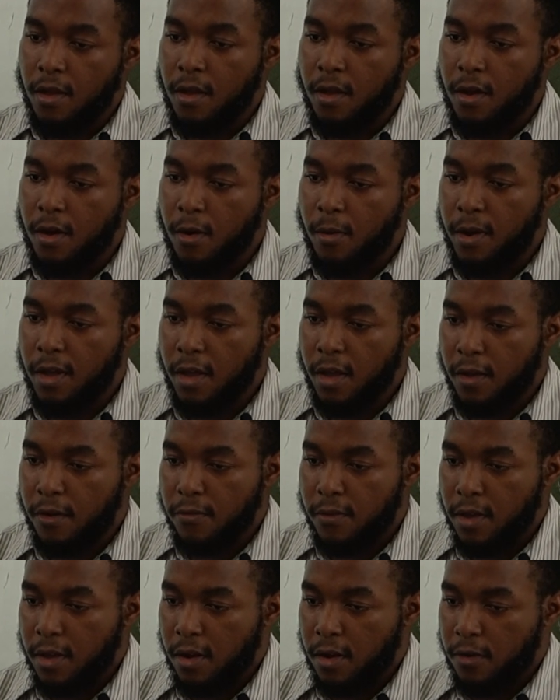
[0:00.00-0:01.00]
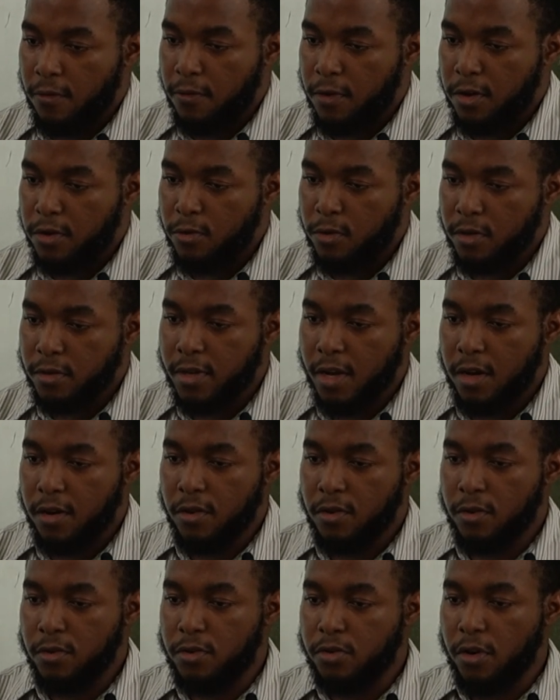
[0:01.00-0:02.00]
Here we have individual
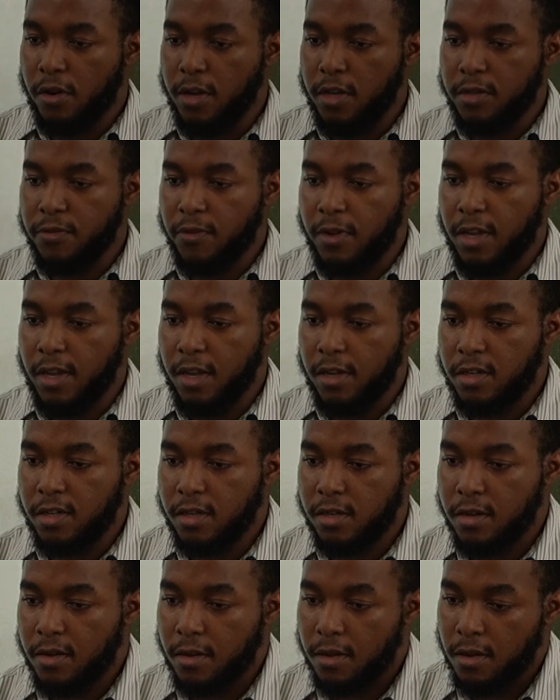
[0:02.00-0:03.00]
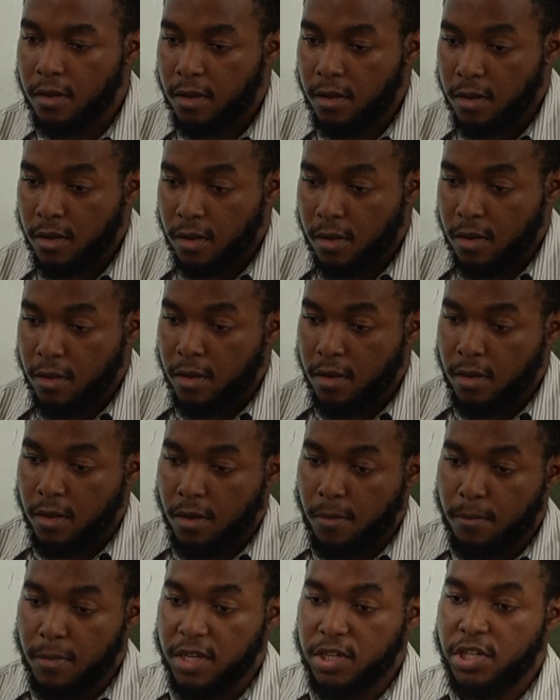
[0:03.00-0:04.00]
technical drawings for each
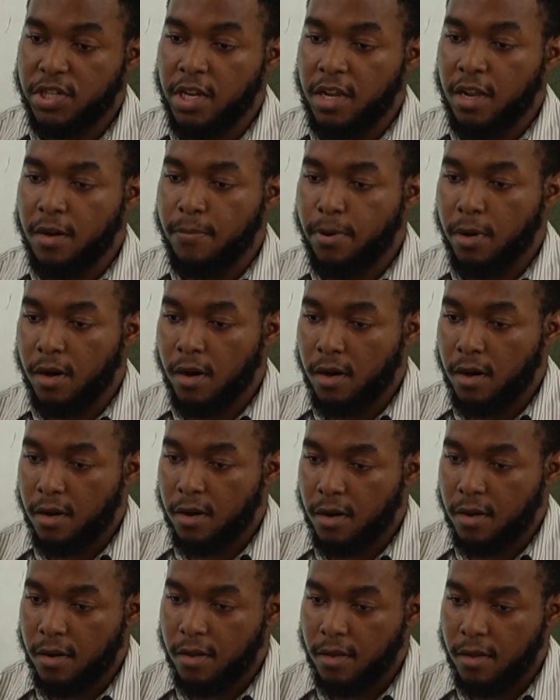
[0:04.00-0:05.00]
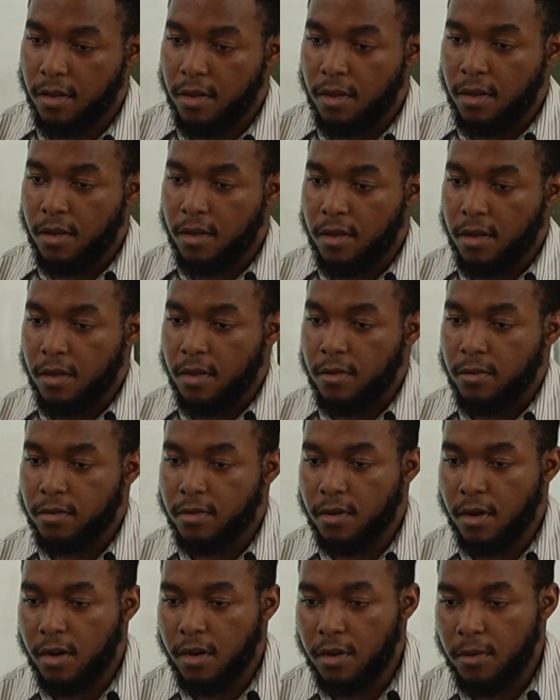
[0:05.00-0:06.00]
machine part. We
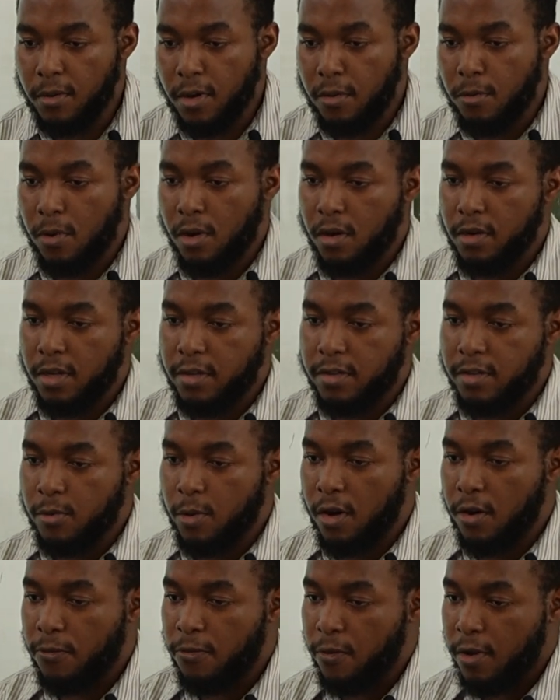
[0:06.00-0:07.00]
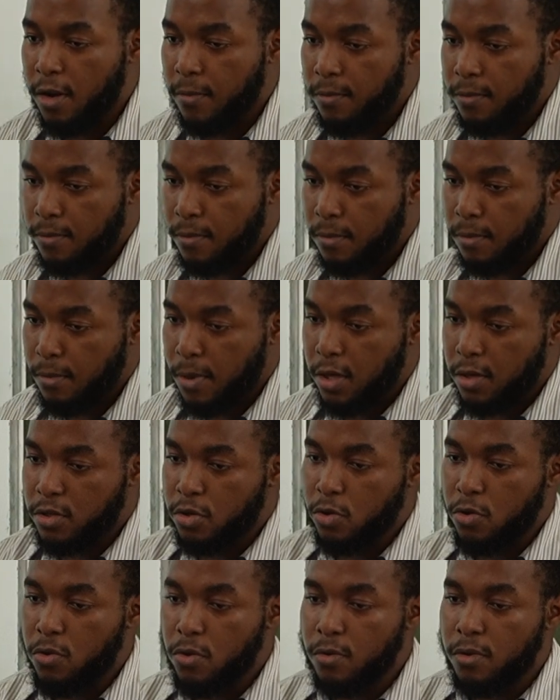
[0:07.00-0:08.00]
started with one is square frame by
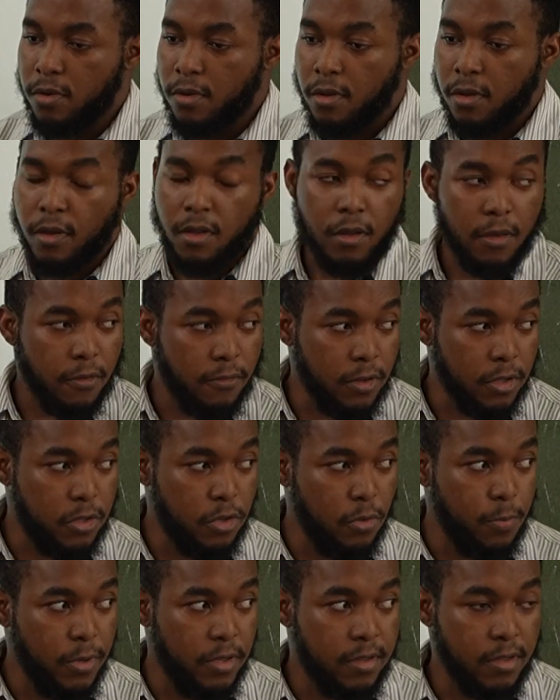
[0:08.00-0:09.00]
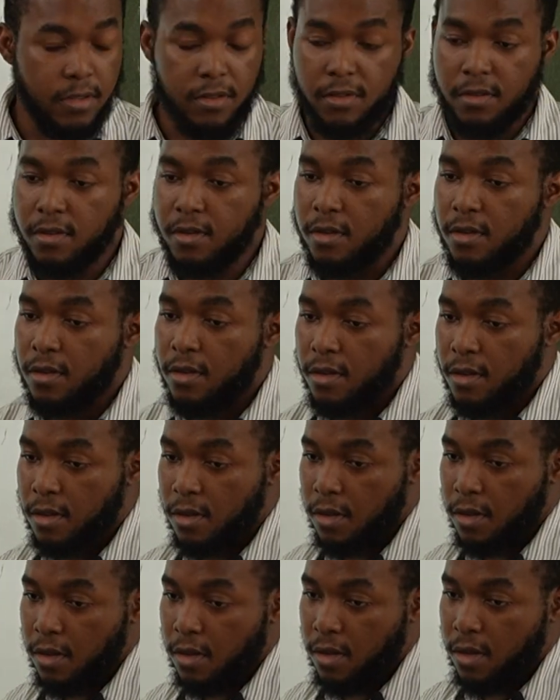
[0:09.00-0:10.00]
2 for 2 pieces.
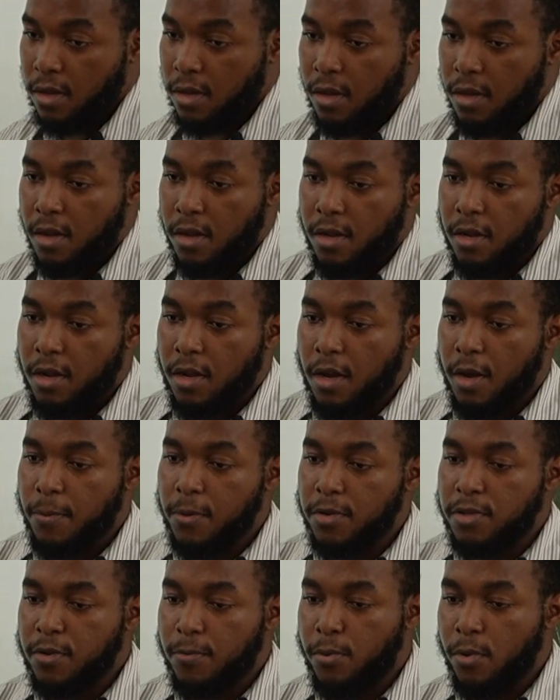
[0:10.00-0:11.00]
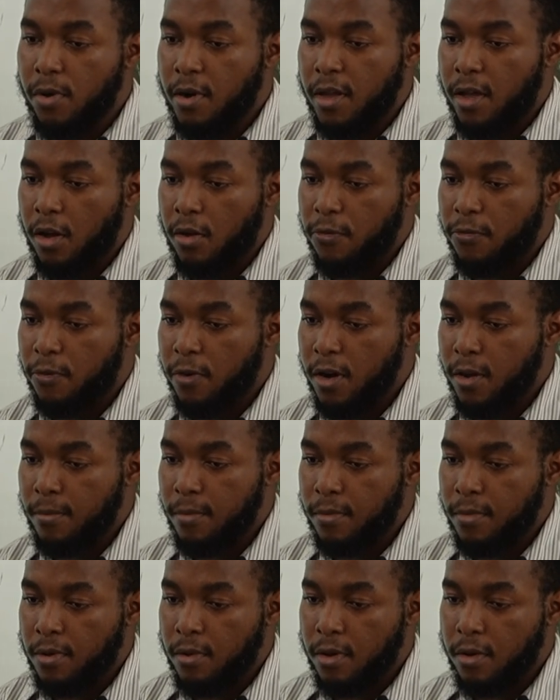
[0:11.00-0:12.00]
The upper support L
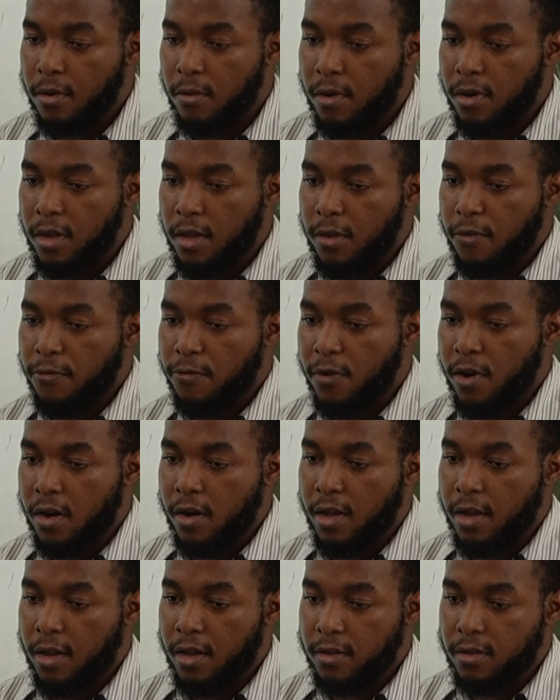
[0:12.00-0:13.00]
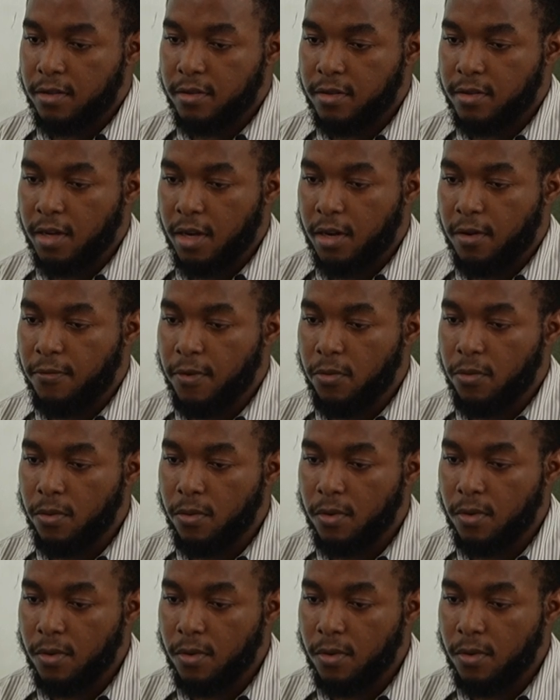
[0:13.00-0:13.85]
frame with the front and side view,